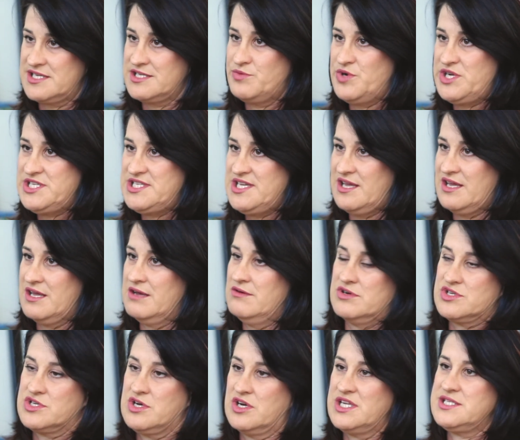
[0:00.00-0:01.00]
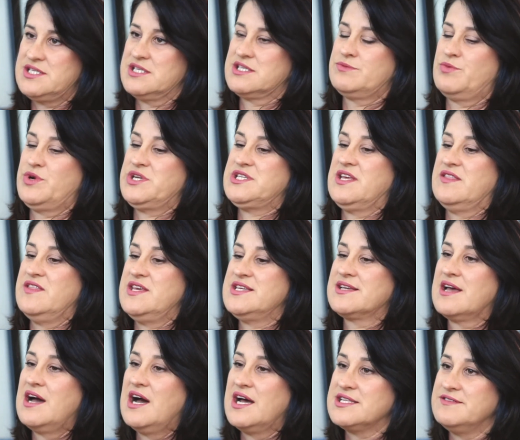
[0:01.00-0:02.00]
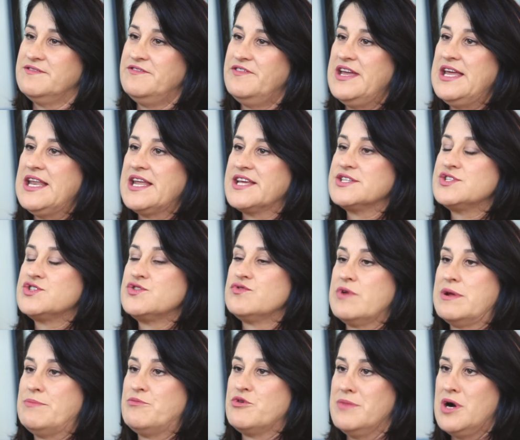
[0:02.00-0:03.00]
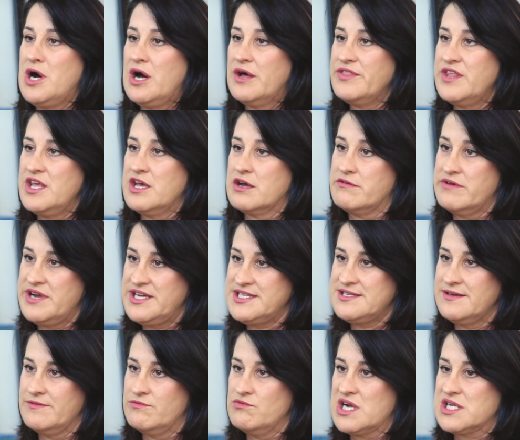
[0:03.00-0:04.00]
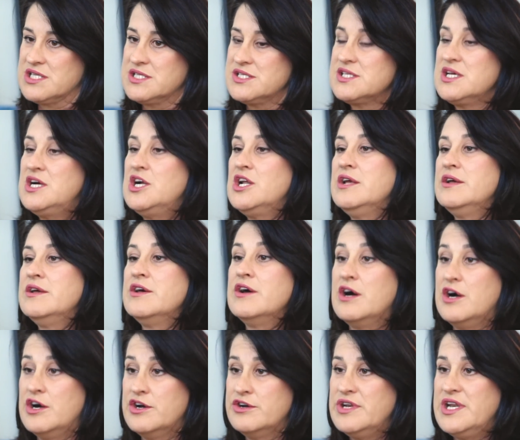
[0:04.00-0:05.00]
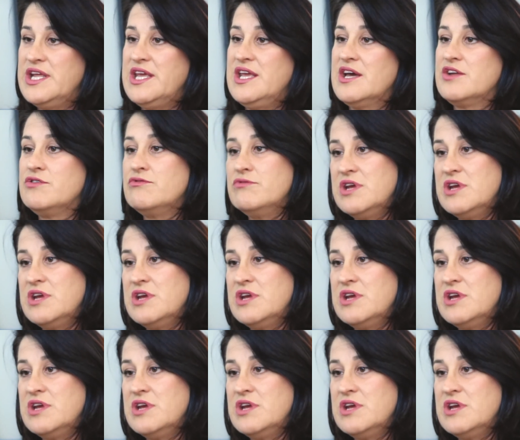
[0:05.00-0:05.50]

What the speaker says: expressing, or a toddler's expressing these kinds of feelings, to reprimand the aggressive ones only and